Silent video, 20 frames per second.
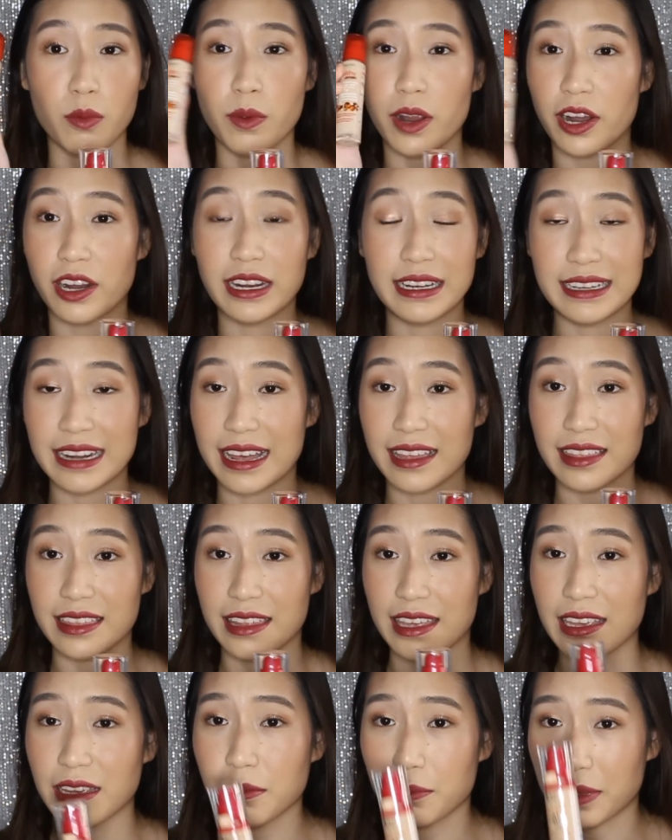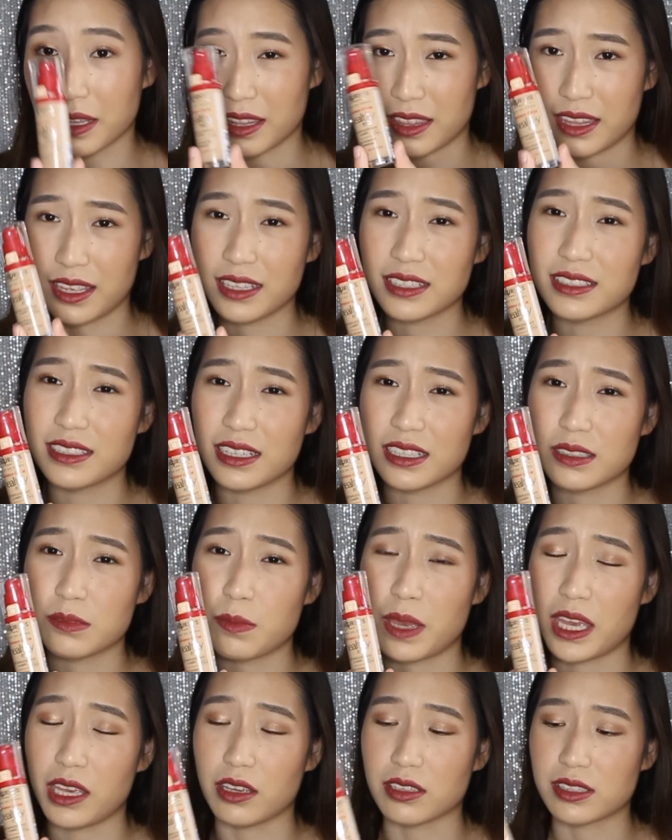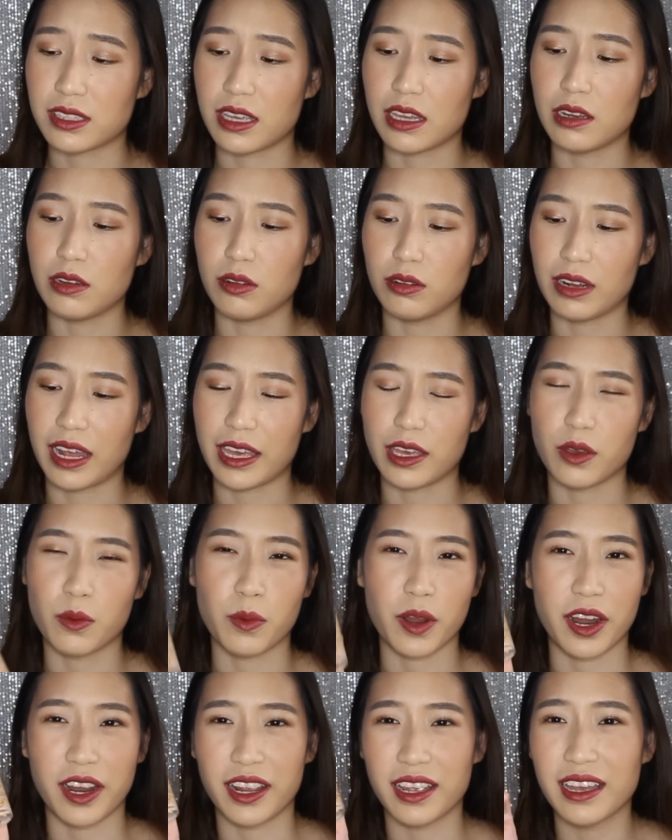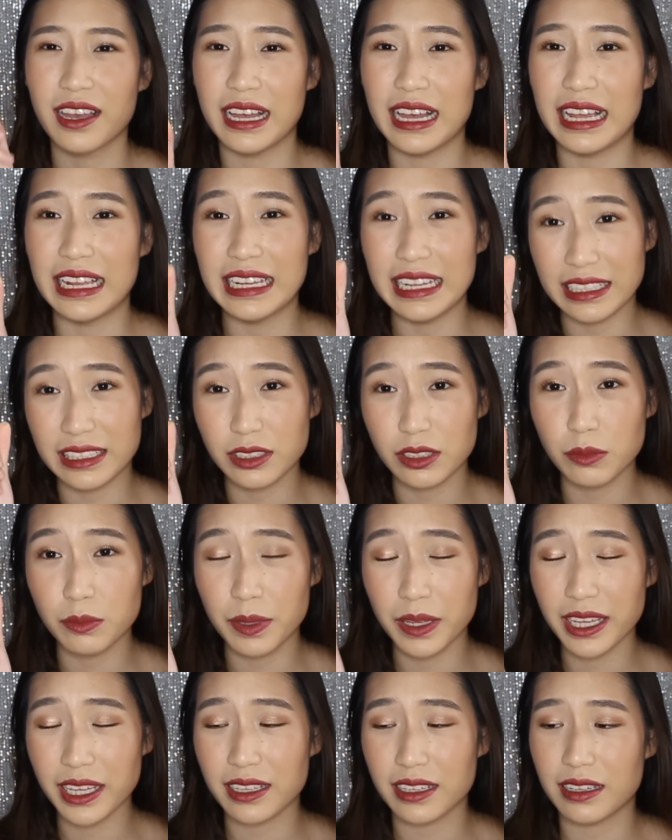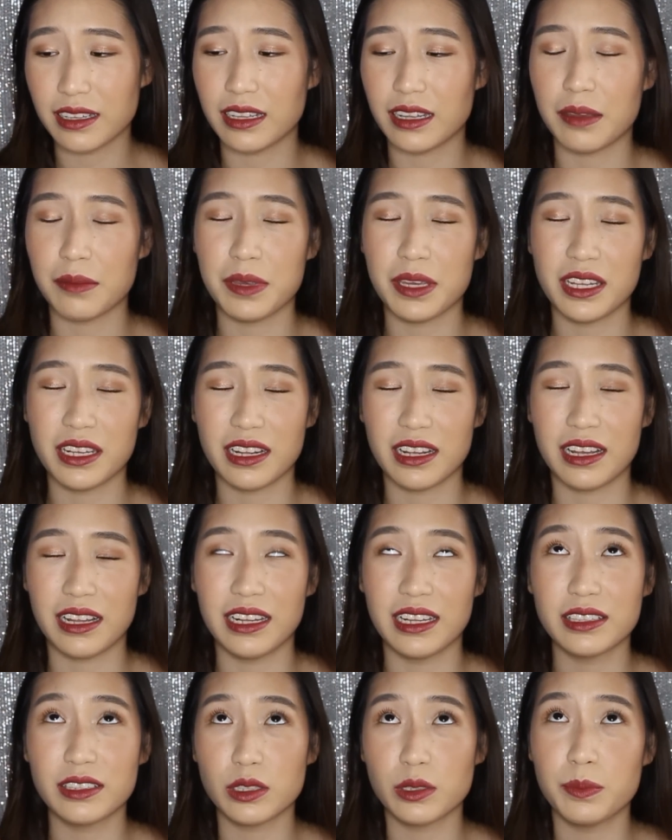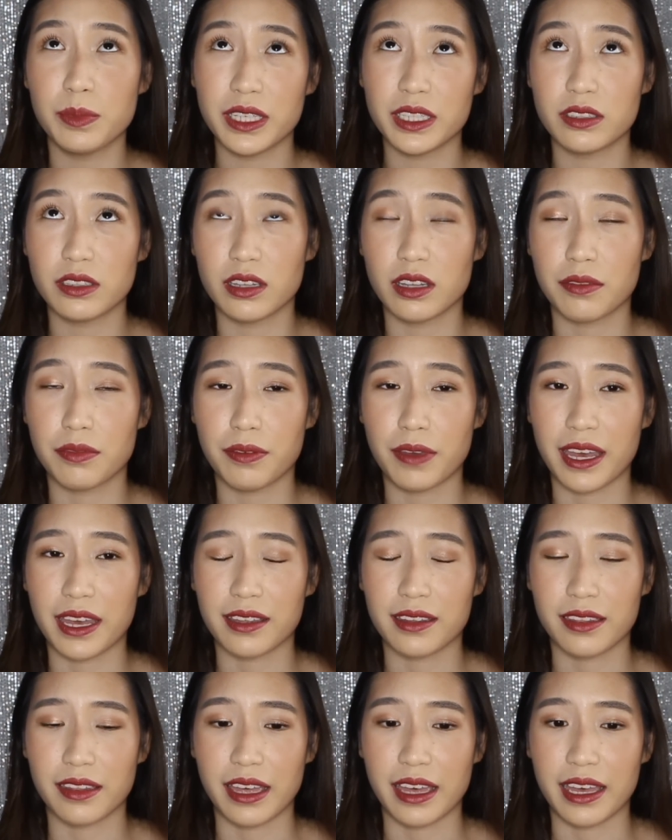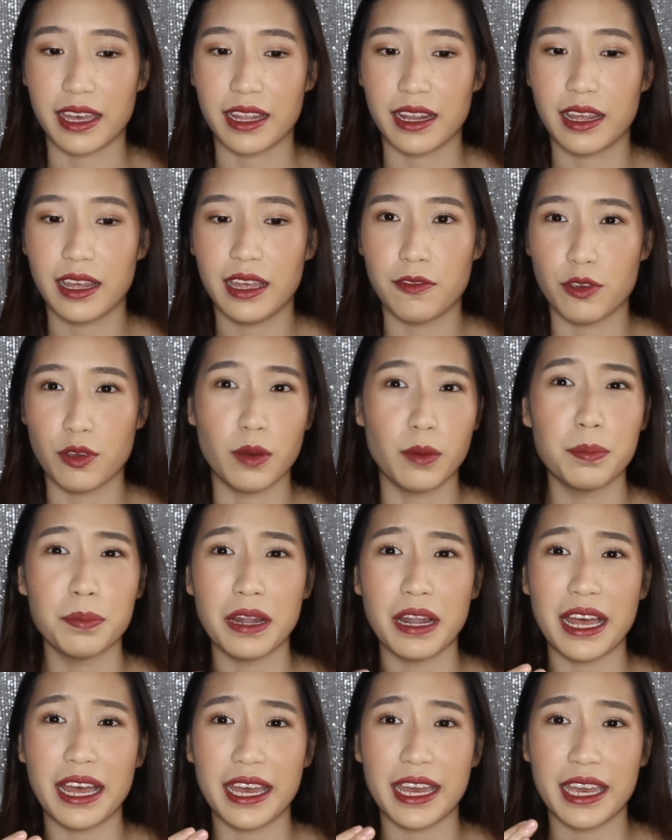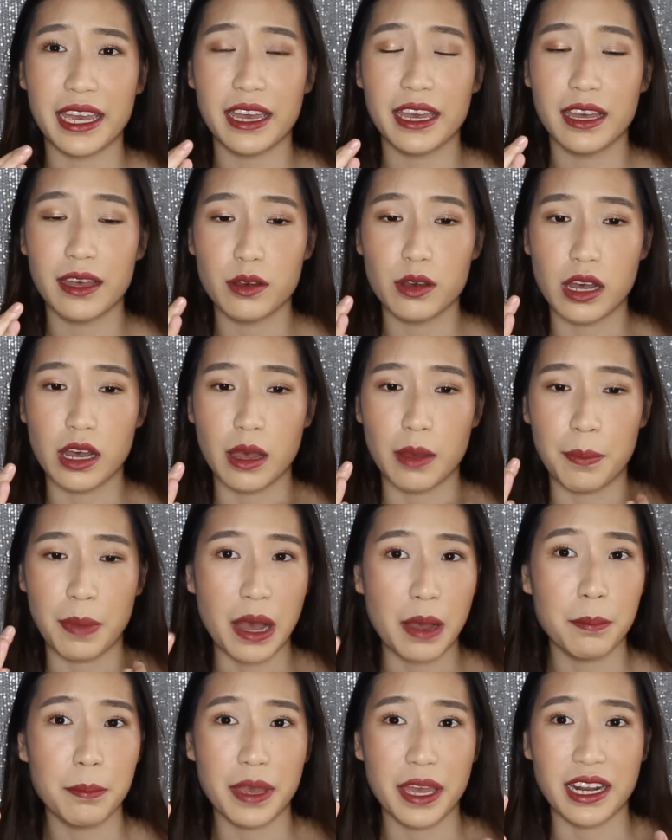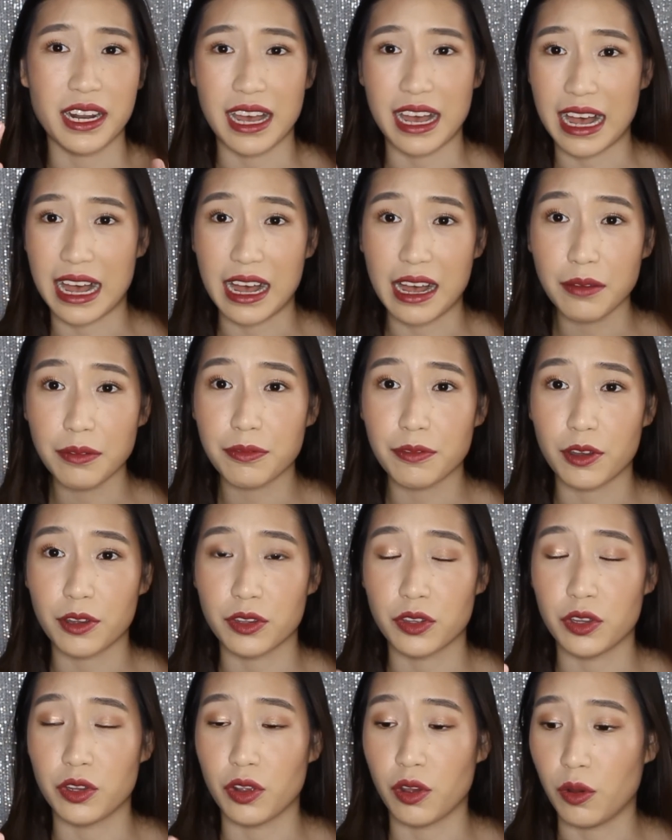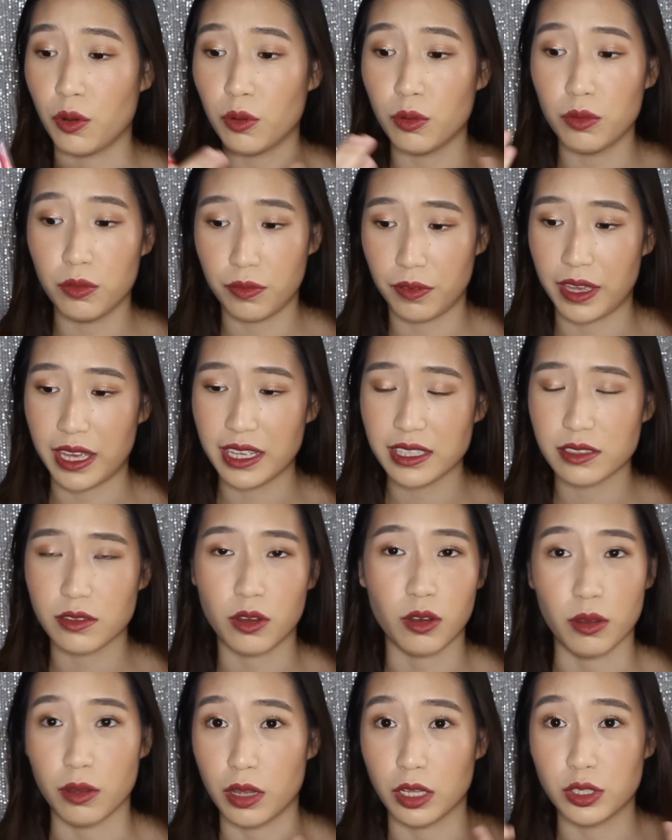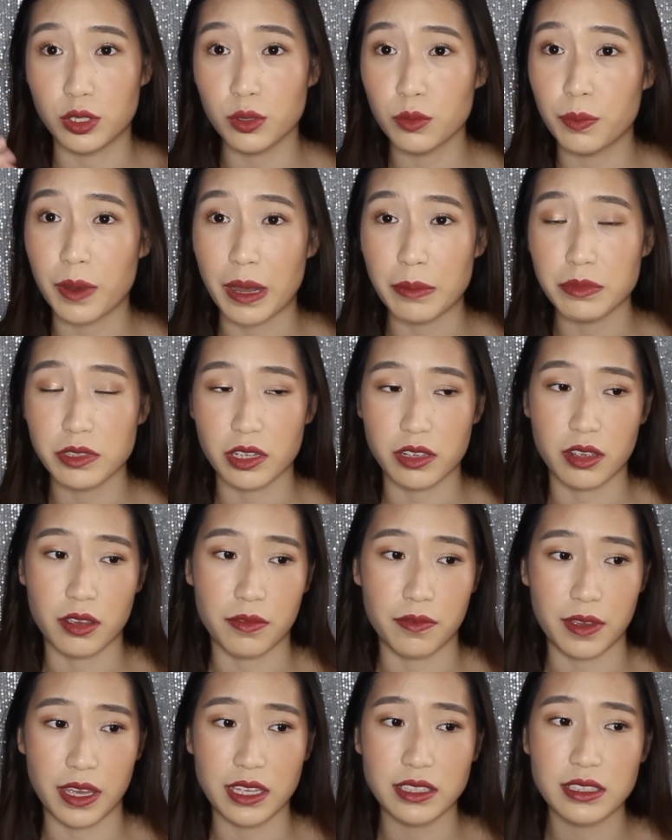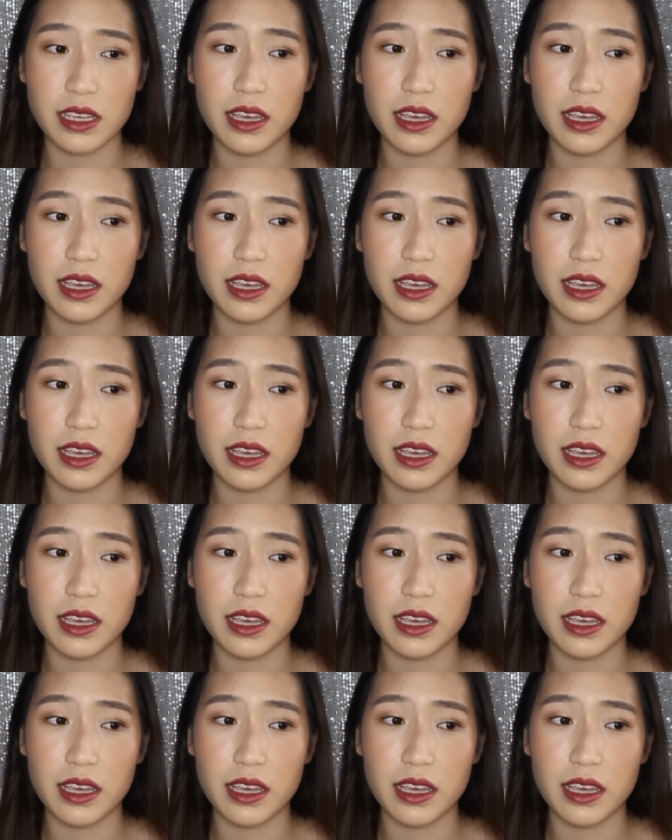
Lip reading: wearing nothing, but this does make your skin look like you're wearing a little bit. I mean, a little bit to the fact that if you apply a pump and a half on your whole face or 2 pumps on your face,